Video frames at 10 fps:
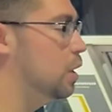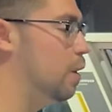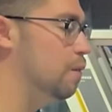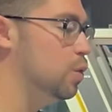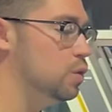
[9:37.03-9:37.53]
I don't
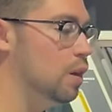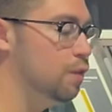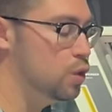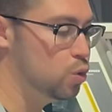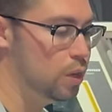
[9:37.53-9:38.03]
have those
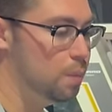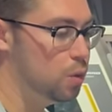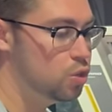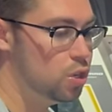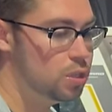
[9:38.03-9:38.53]
official
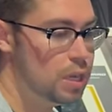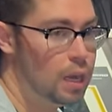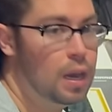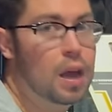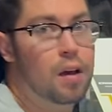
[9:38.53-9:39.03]
numbers just yet.